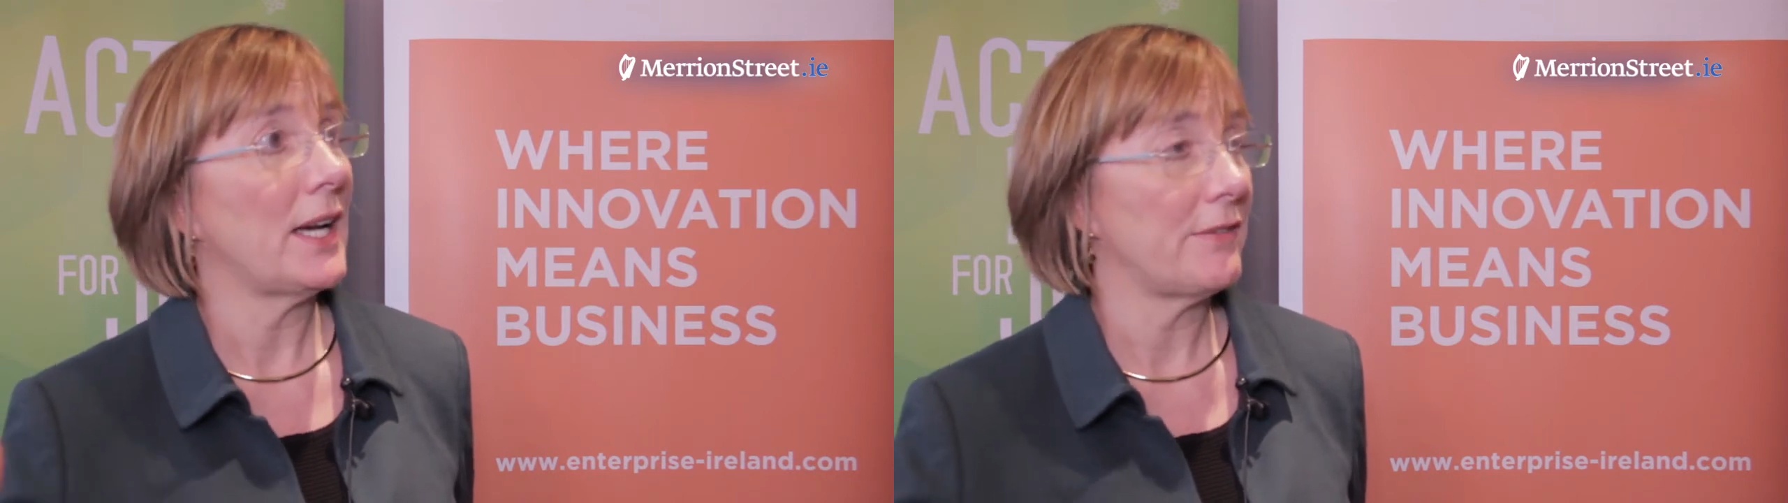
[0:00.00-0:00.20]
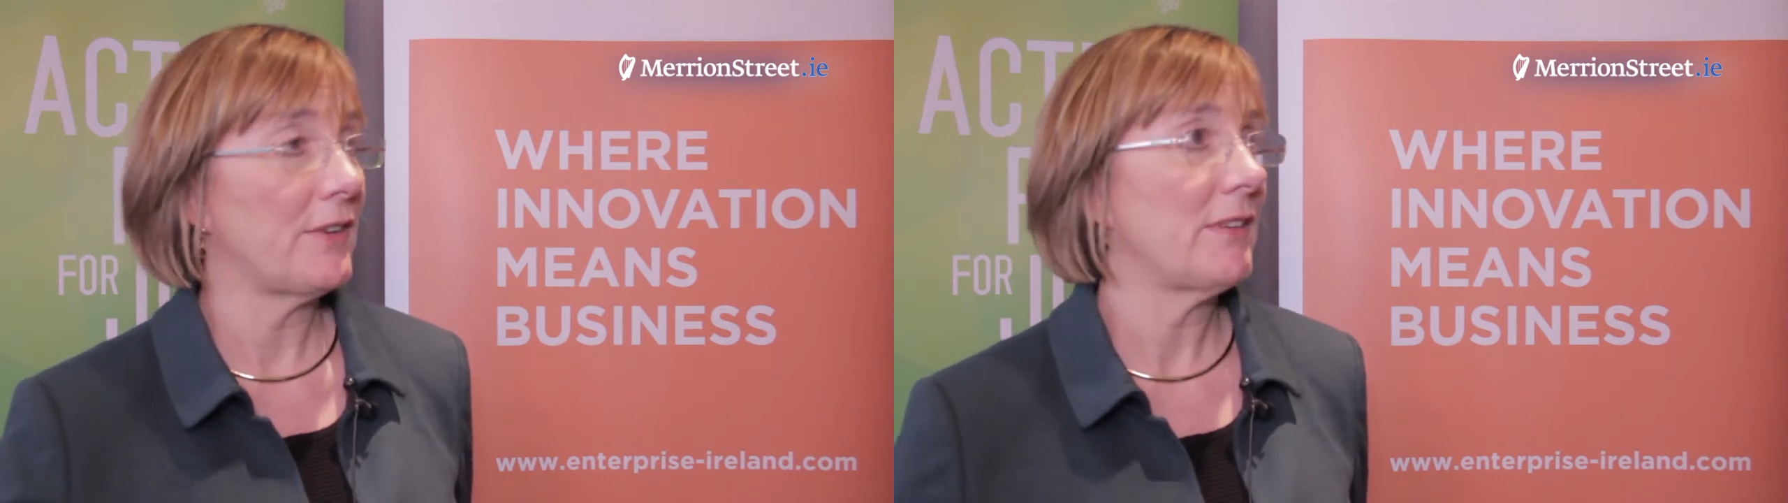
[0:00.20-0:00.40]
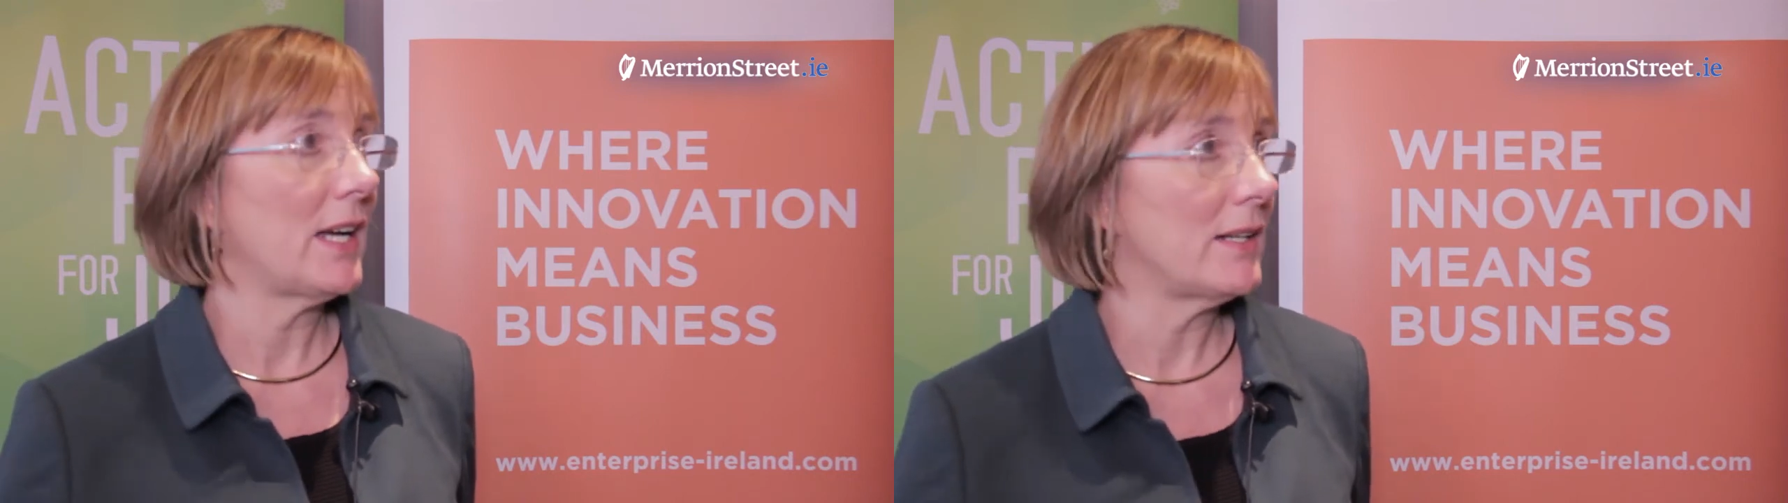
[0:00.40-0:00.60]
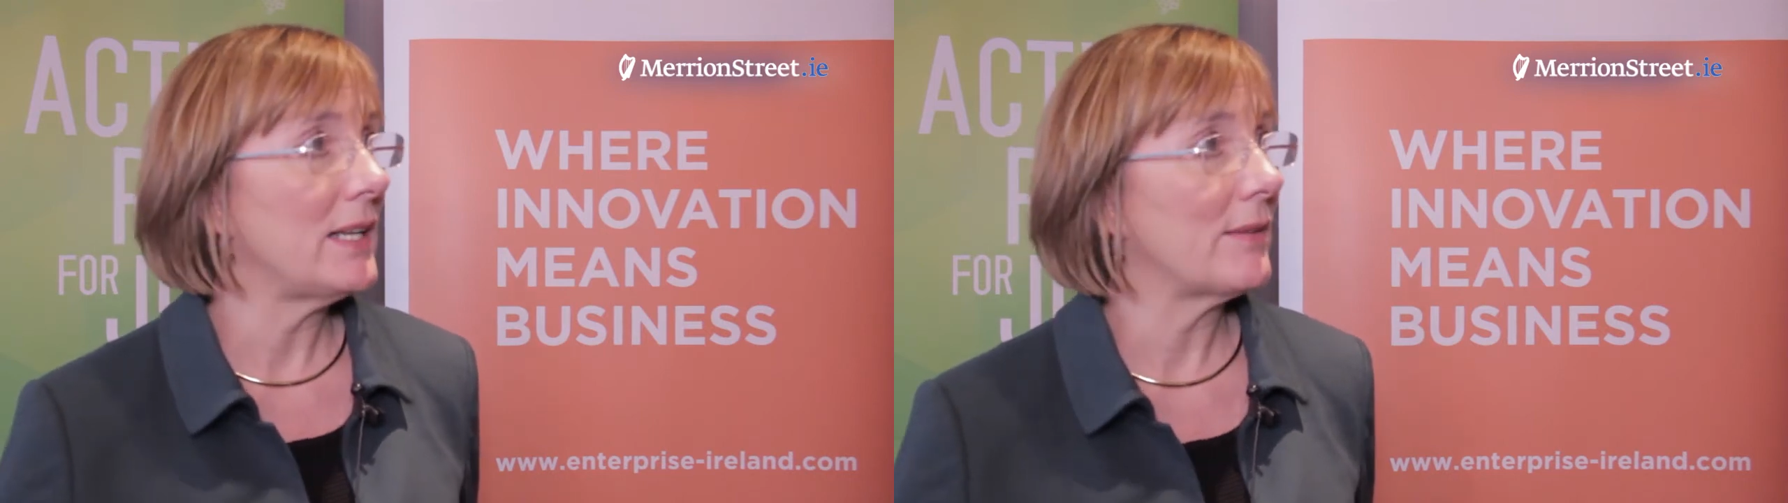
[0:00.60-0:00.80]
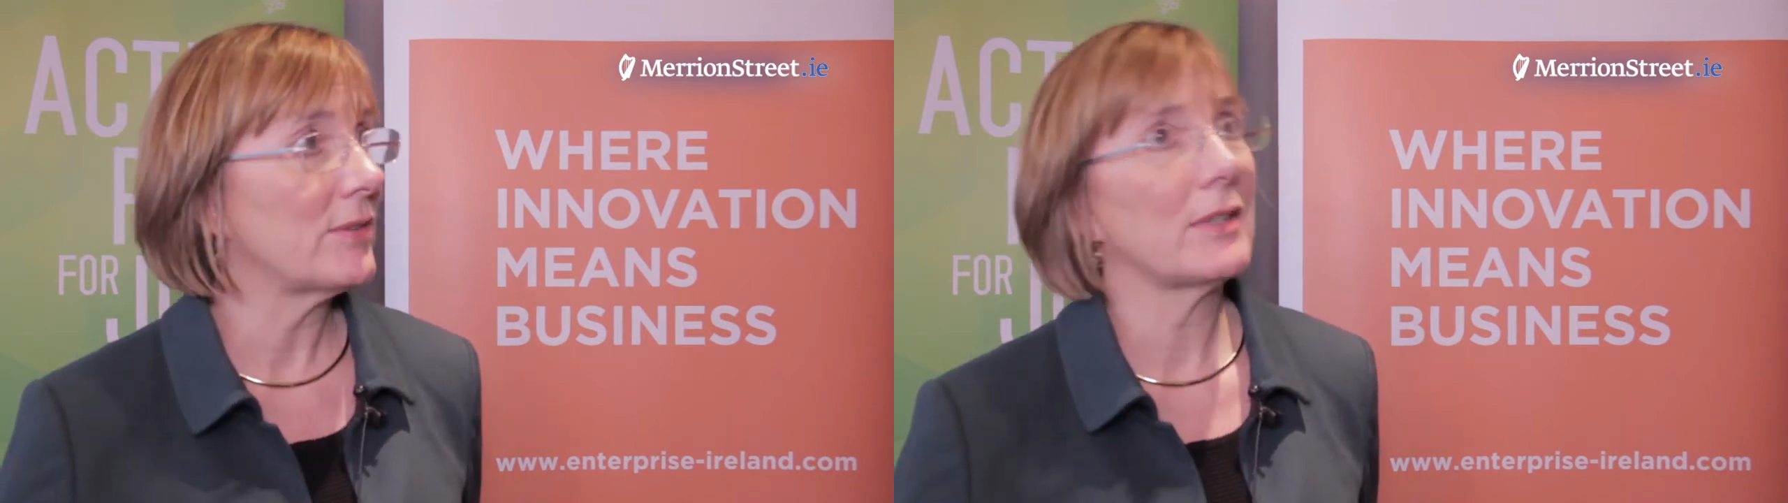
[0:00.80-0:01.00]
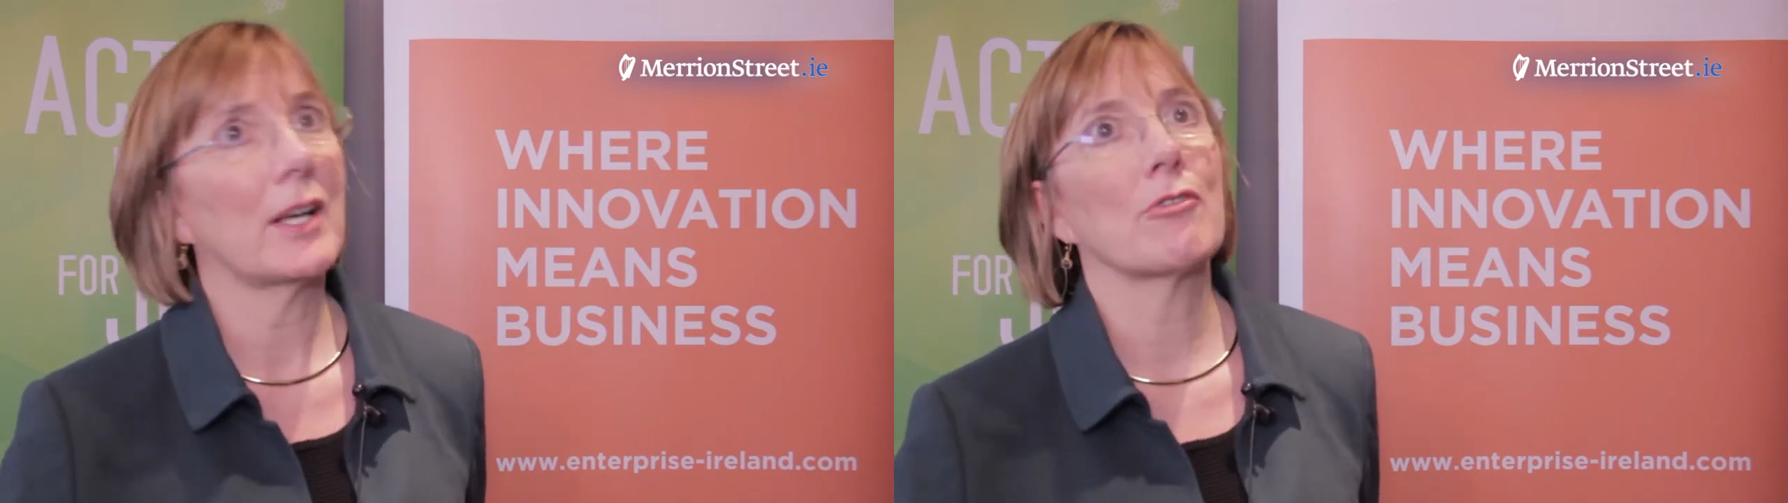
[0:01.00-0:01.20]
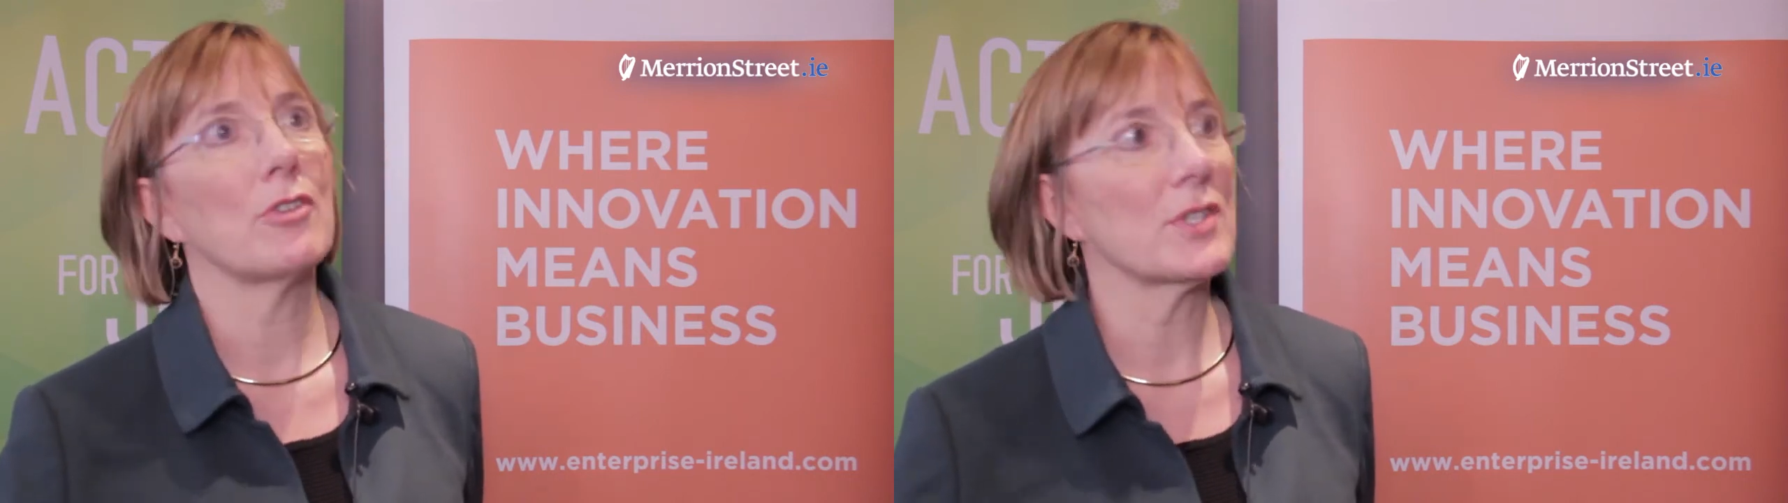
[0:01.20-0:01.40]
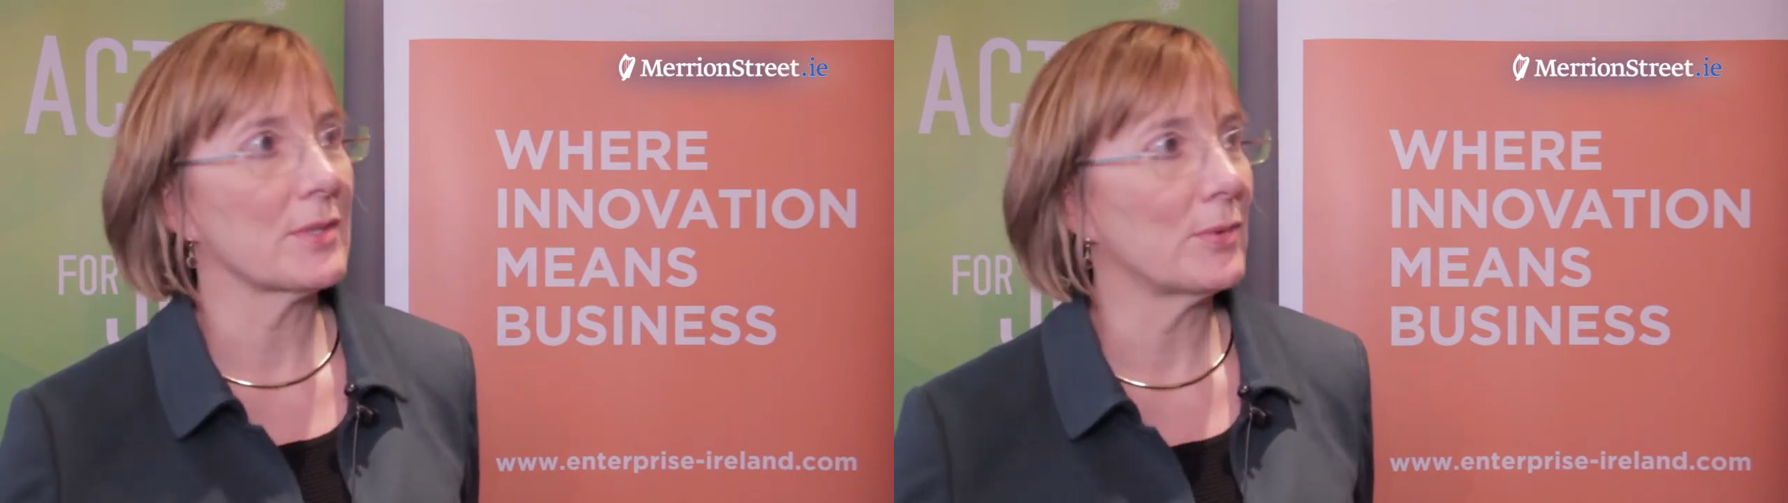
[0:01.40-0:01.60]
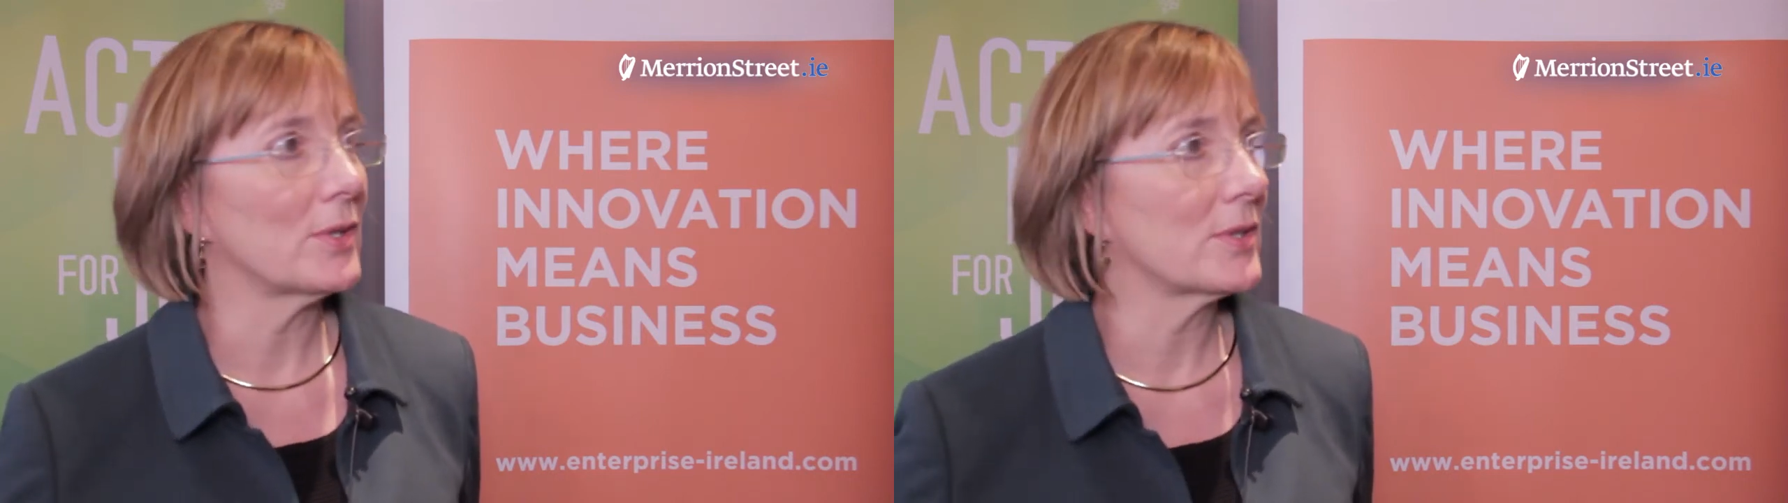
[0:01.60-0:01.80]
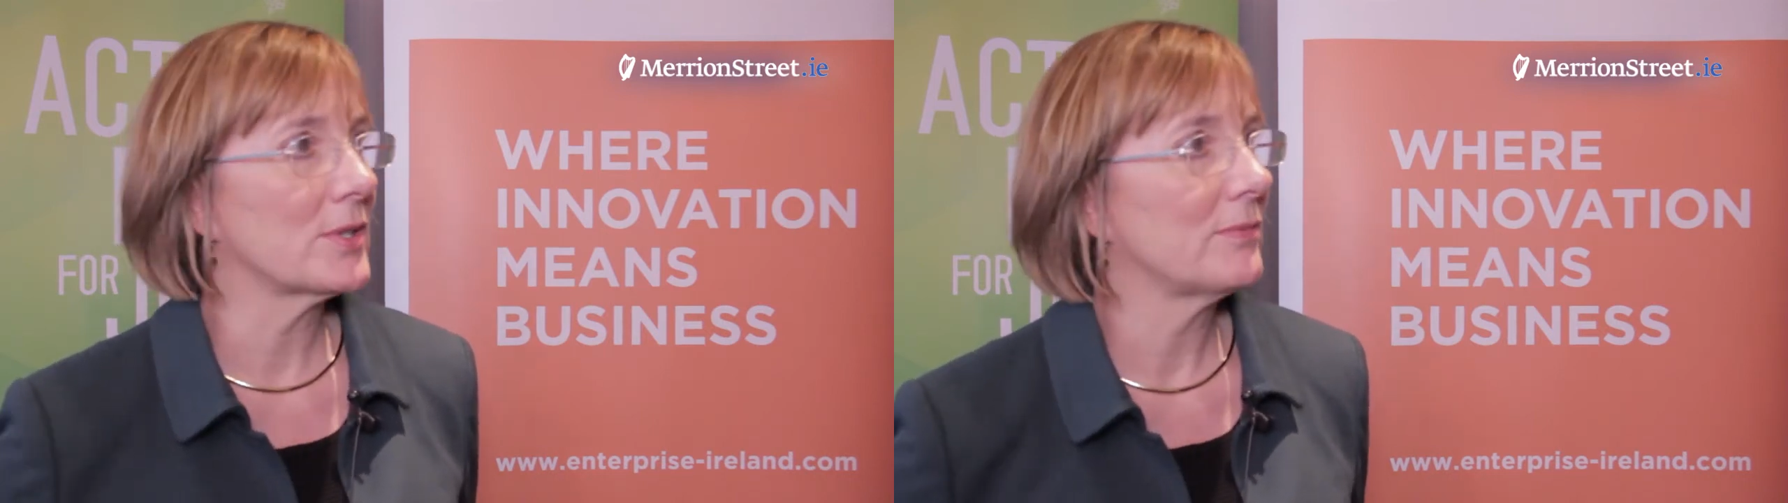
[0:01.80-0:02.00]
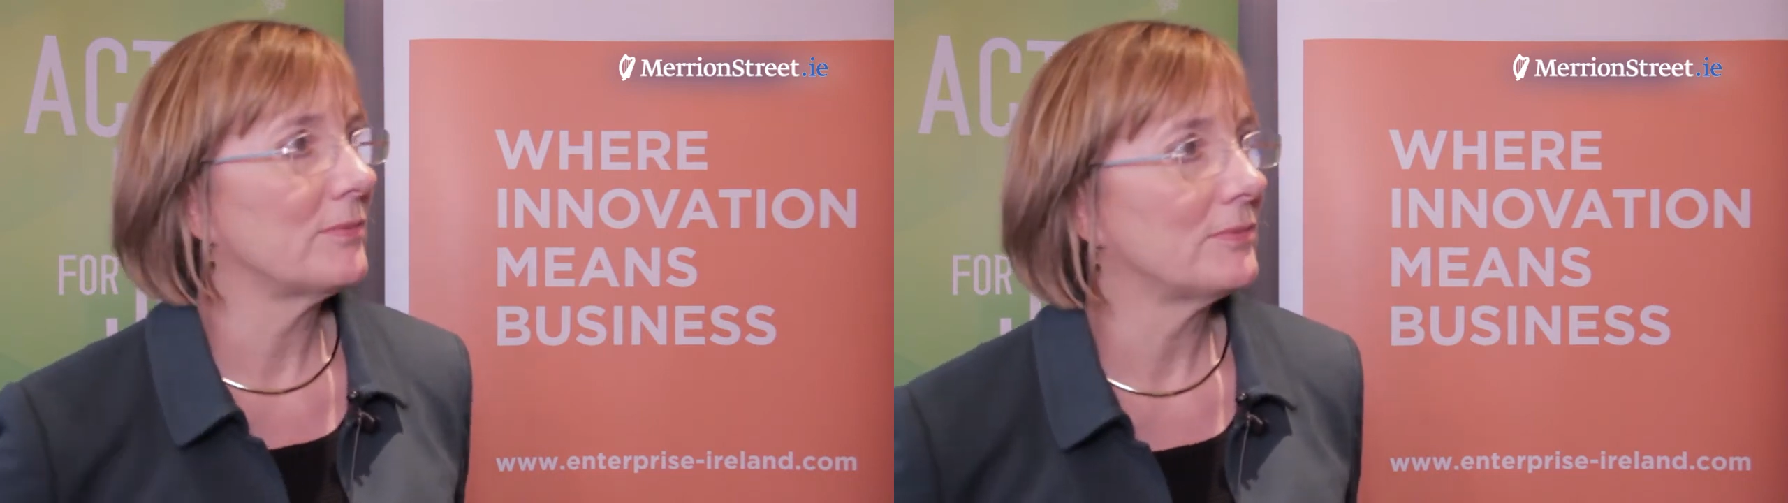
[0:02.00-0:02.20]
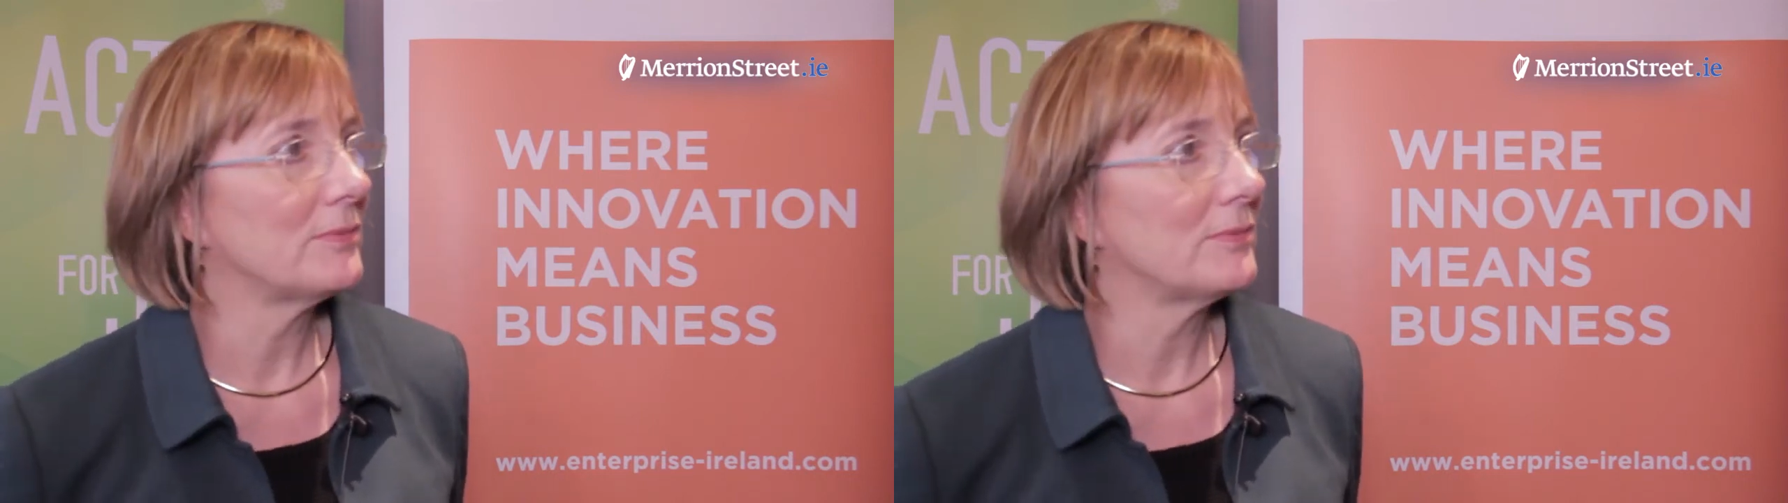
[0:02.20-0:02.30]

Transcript: at a very high level across the world.